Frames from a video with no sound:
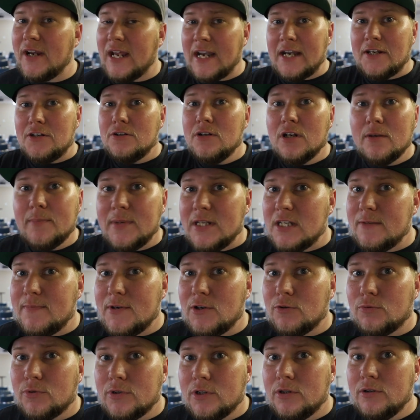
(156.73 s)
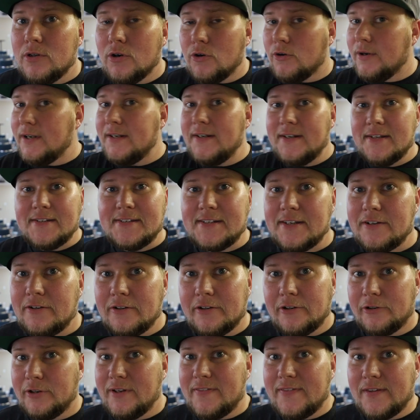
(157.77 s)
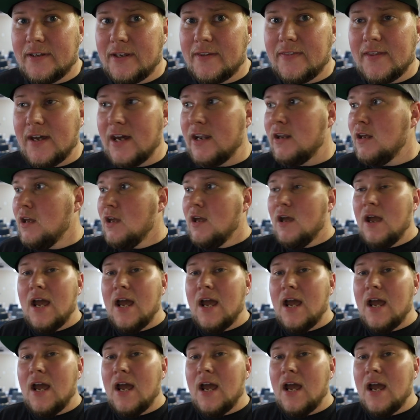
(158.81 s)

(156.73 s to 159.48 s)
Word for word: and I do not mean to be rude or inconsiderate or anything like that.